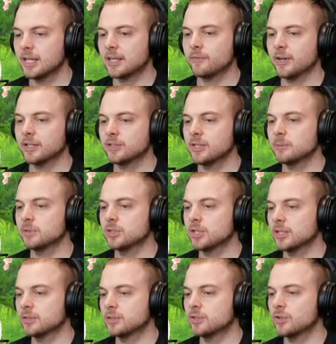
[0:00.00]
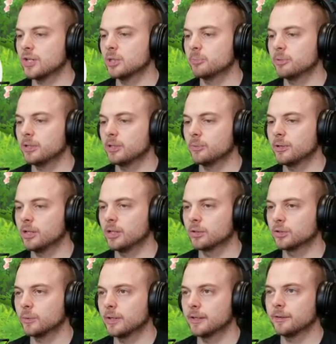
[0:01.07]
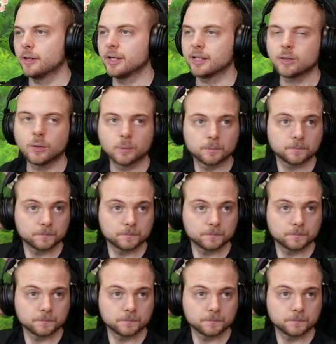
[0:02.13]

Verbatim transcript: Give our teams a chance to train up a little bit along the way. Alright, cool.